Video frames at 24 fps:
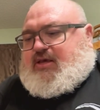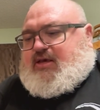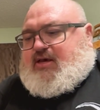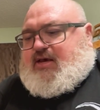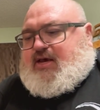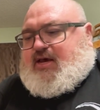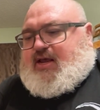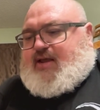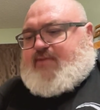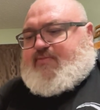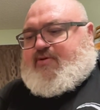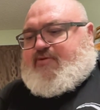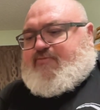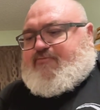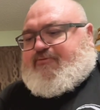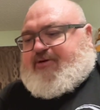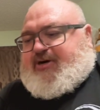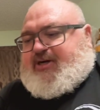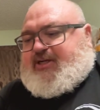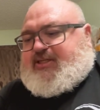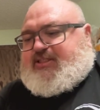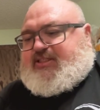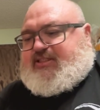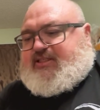I'm
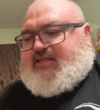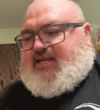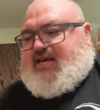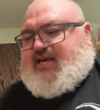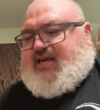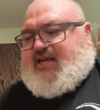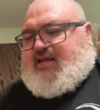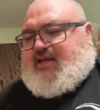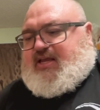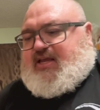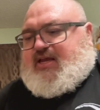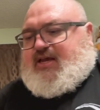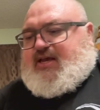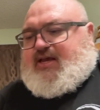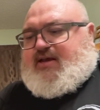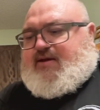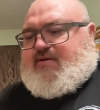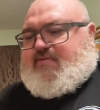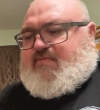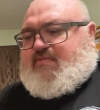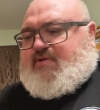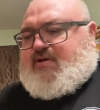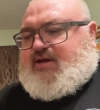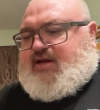impressed that
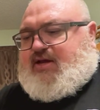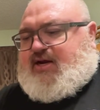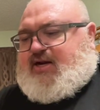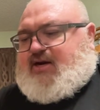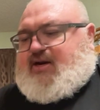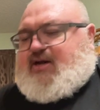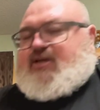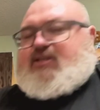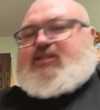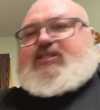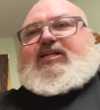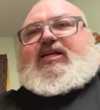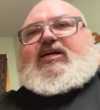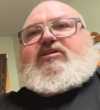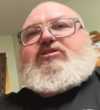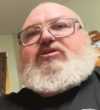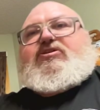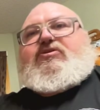I knocked it out so